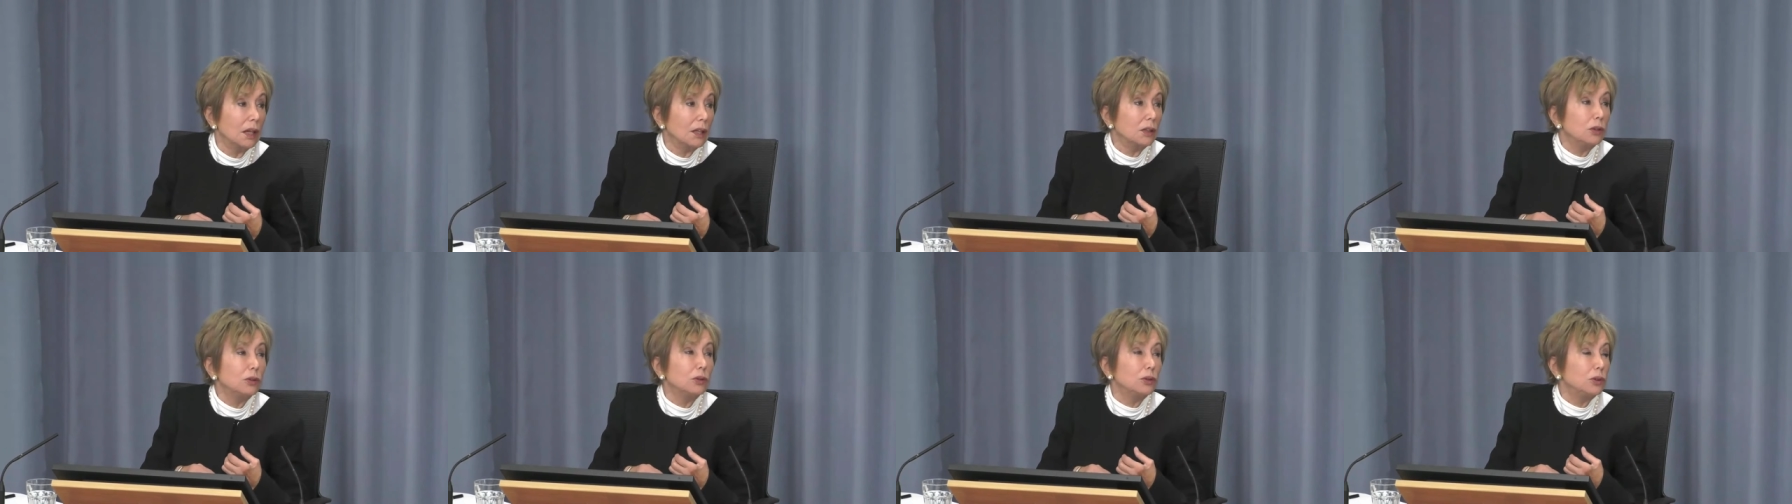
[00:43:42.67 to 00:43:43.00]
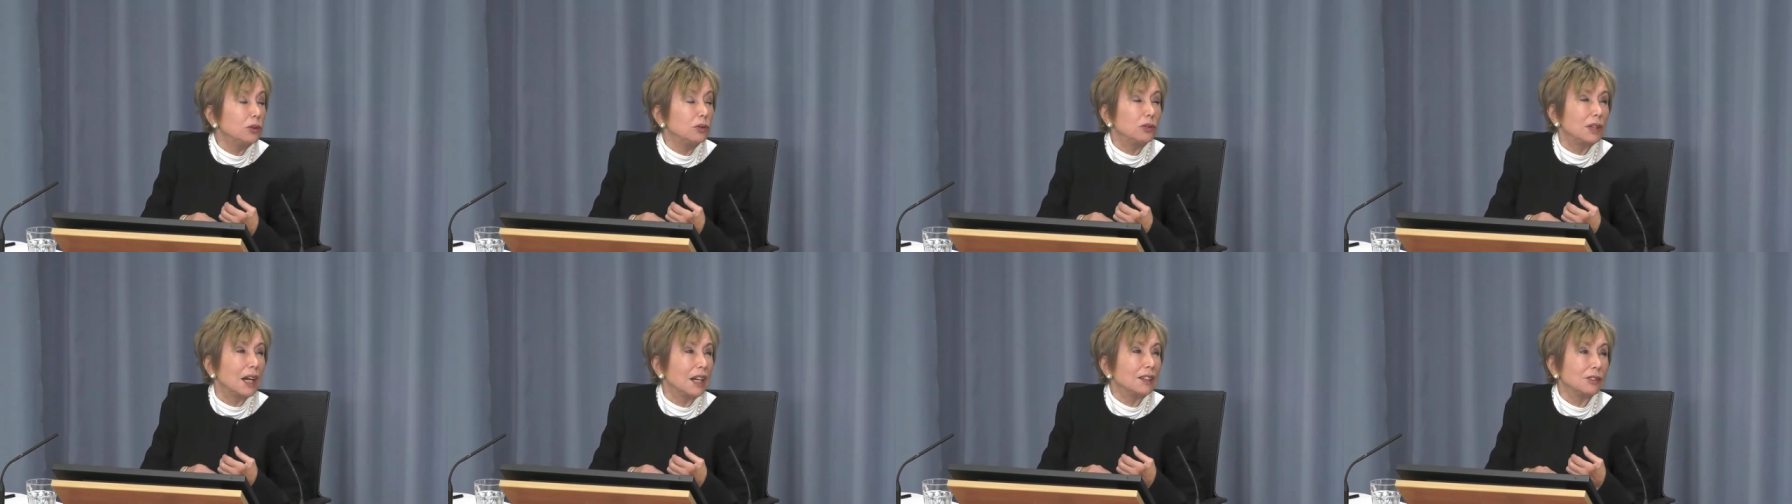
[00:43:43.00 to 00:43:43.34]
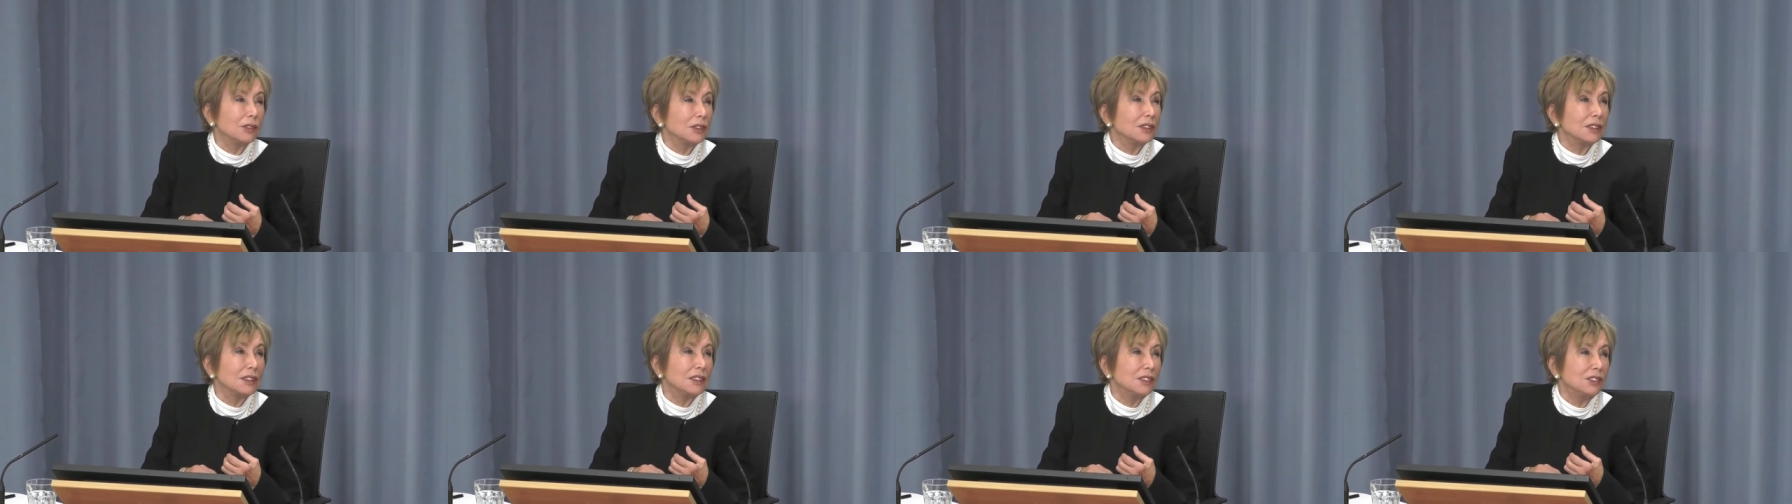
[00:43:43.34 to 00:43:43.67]
You, you
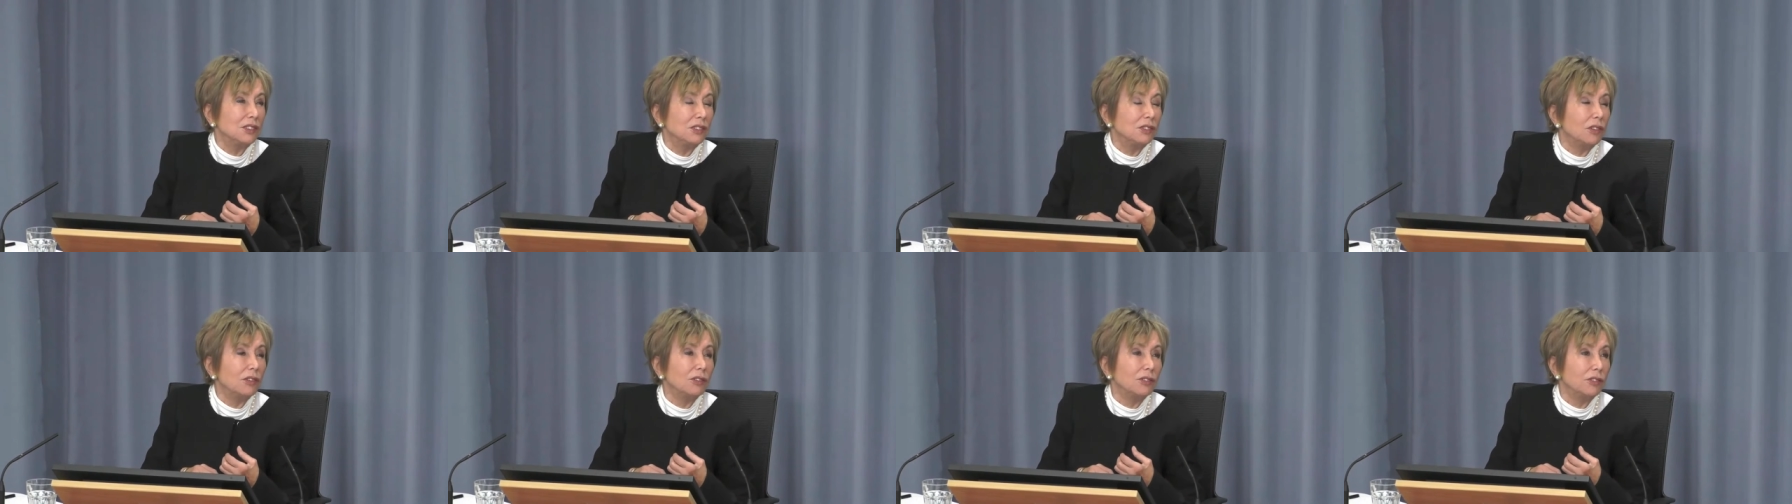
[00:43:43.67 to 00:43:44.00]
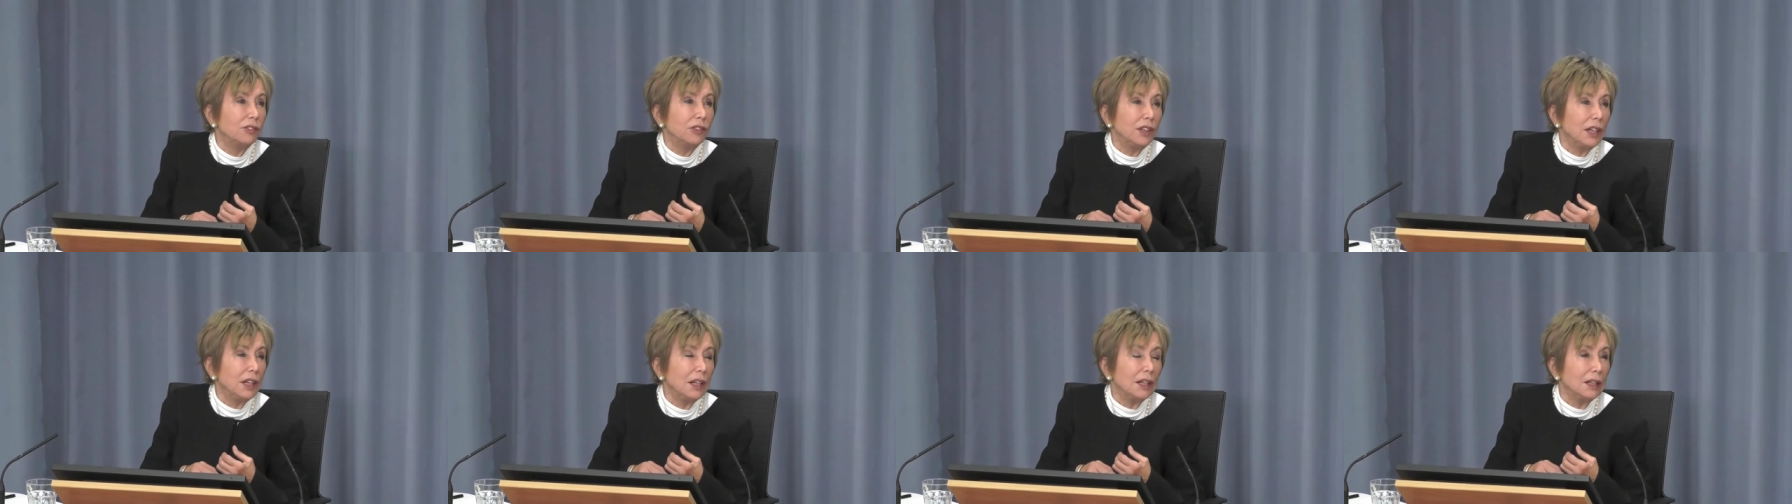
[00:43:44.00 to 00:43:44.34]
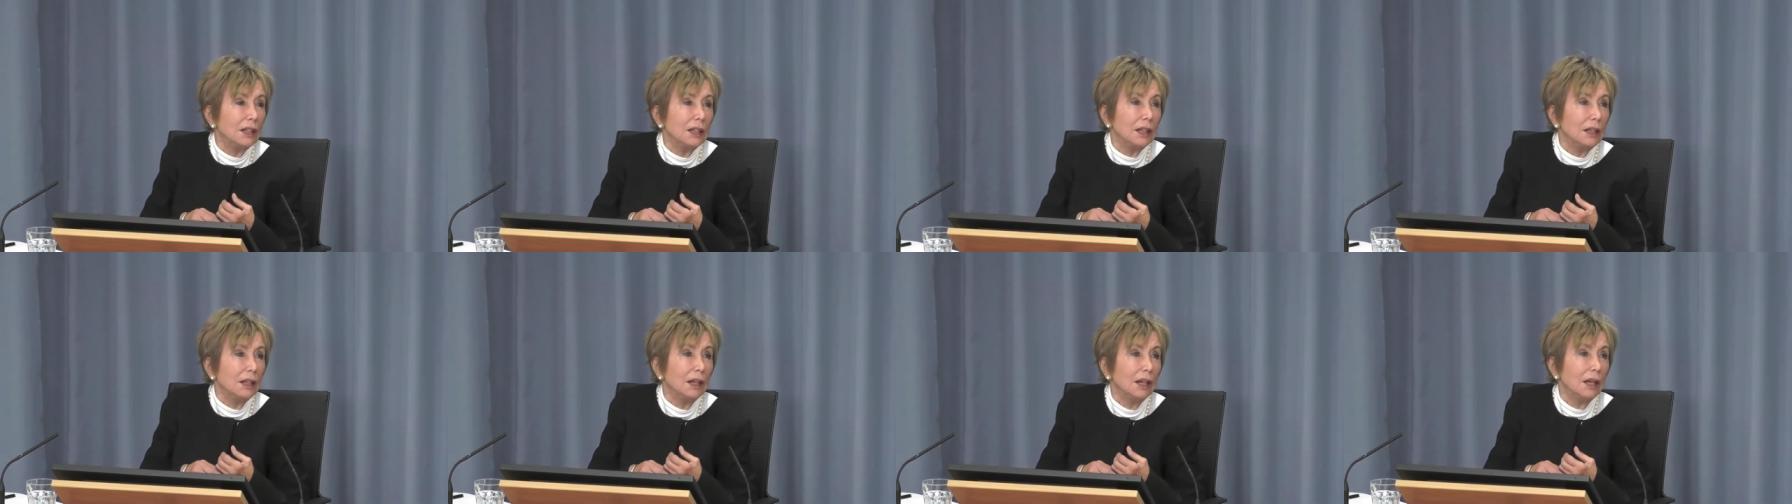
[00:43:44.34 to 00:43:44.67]
cannot
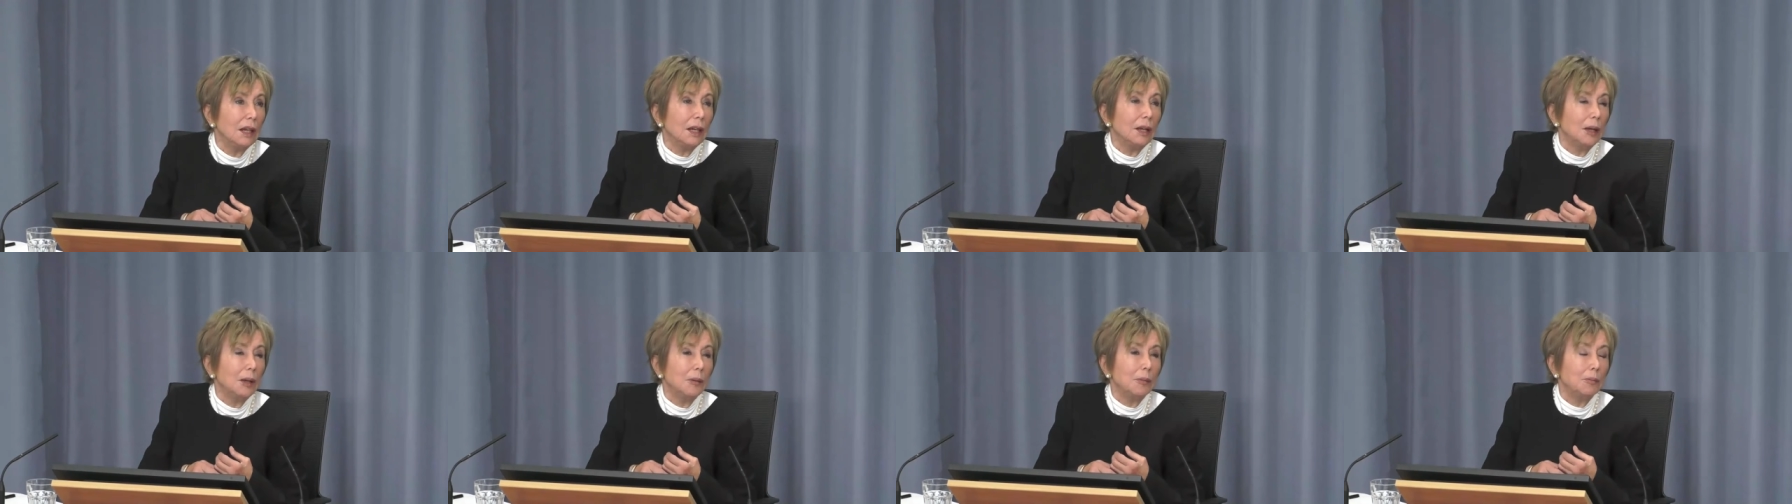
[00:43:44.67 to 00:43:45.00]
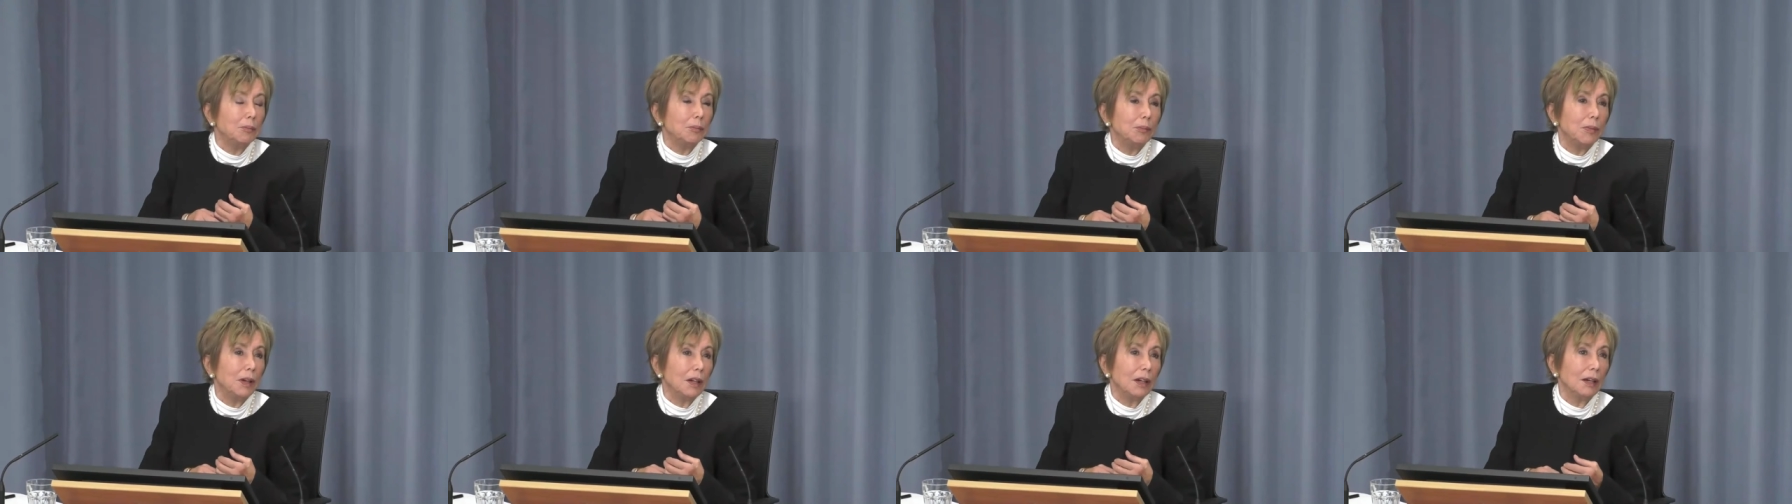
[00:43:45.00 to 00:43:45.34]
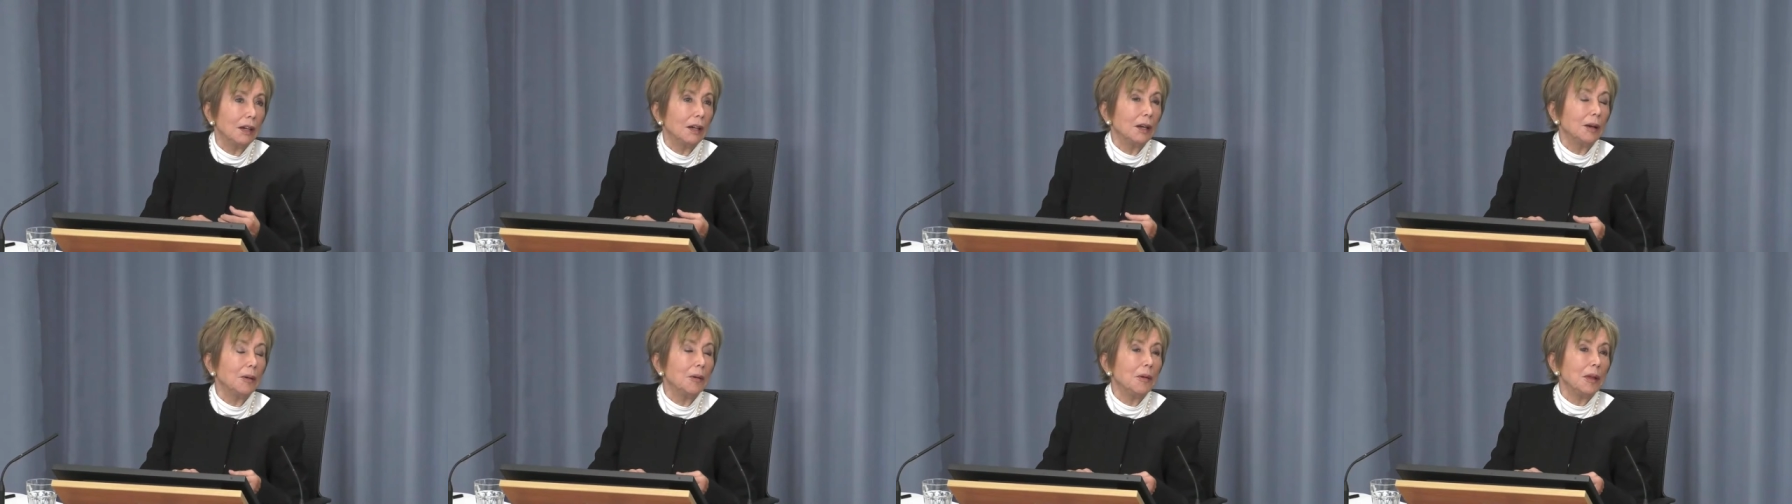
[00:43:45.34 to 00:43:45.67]
really
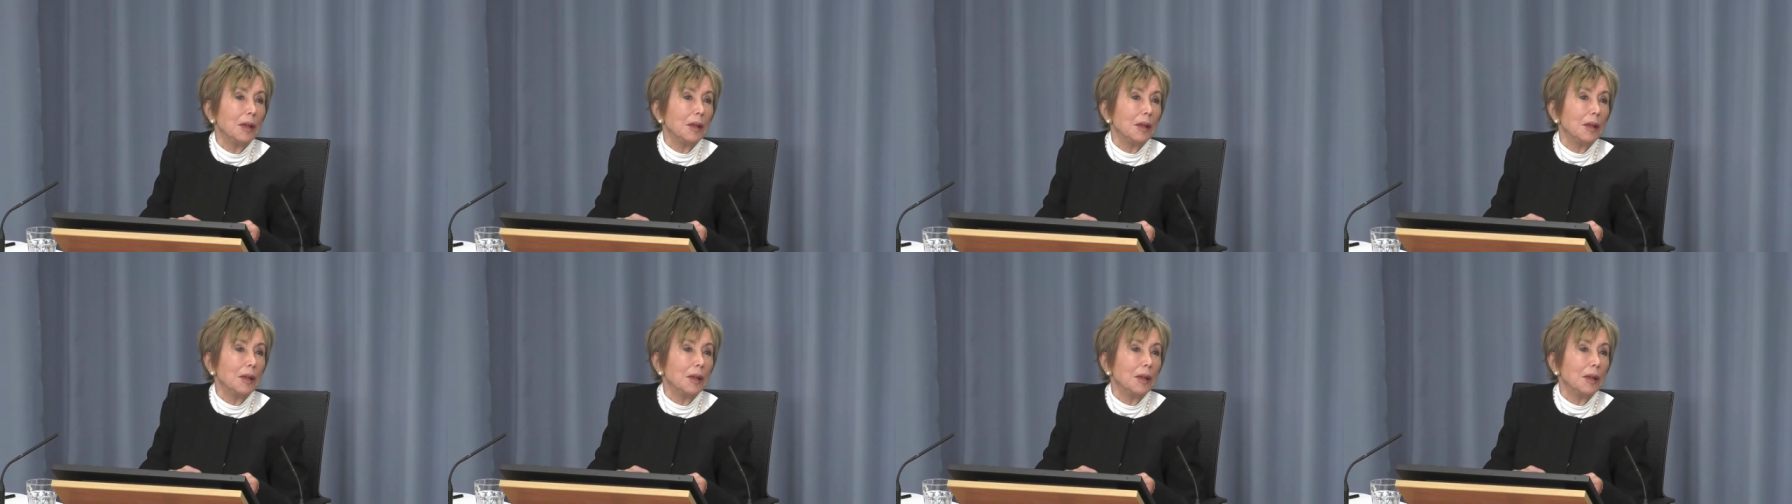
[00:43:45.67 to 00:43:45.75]
uh,